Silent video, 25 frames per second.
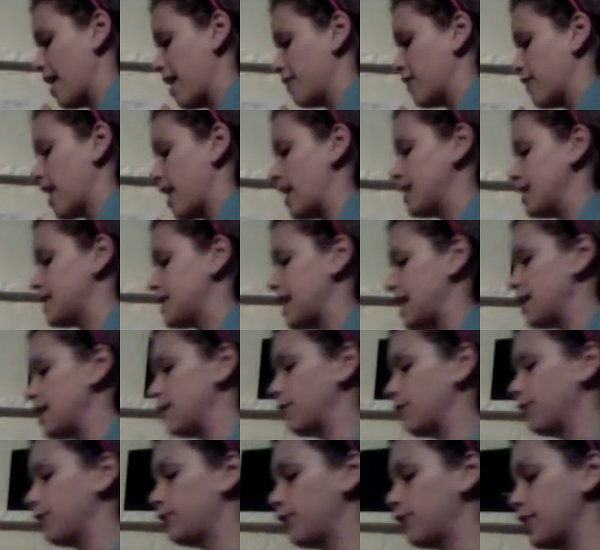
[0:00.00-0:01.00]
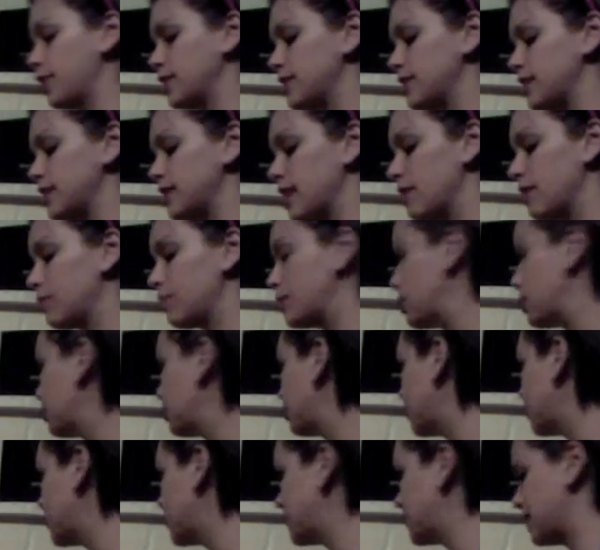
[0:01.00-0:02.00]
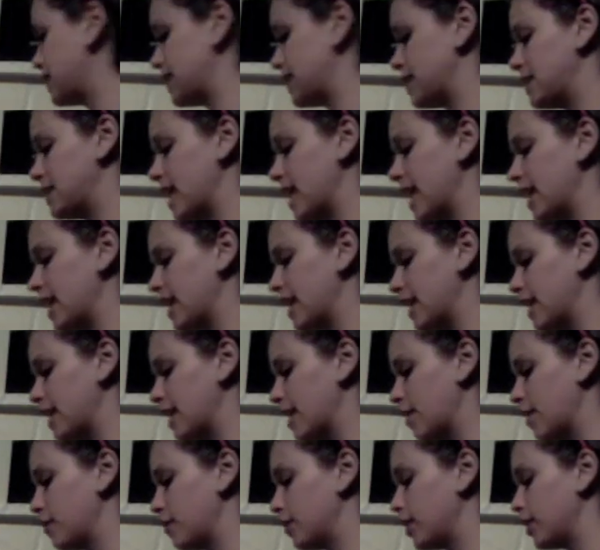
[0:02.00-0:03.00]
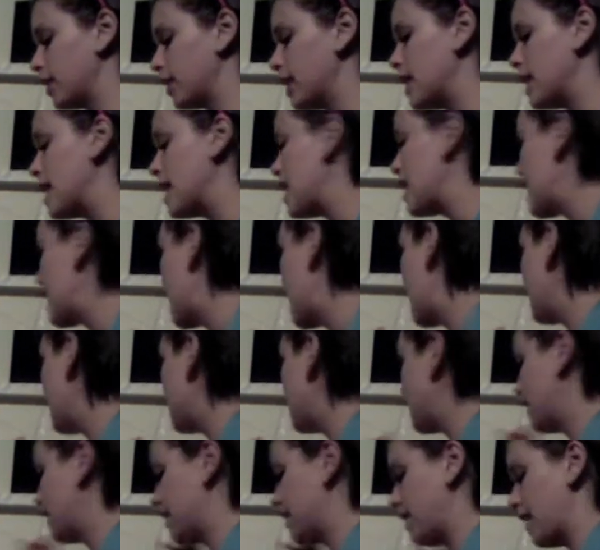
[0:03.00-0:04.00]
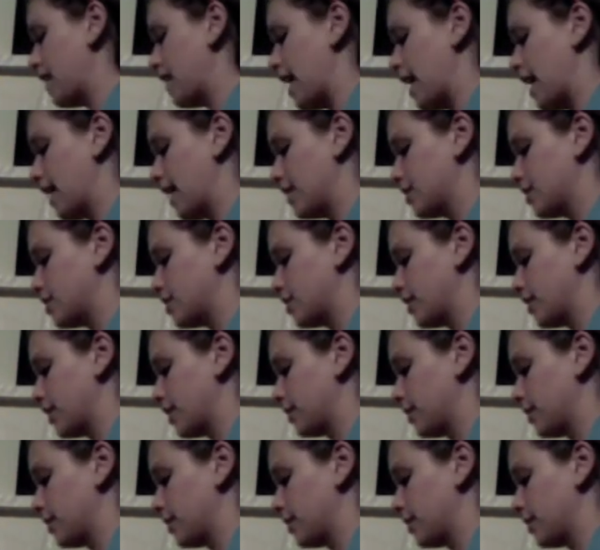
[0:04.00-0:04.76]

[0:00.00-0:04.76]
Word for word: I say the first number plus the second number and then the answer.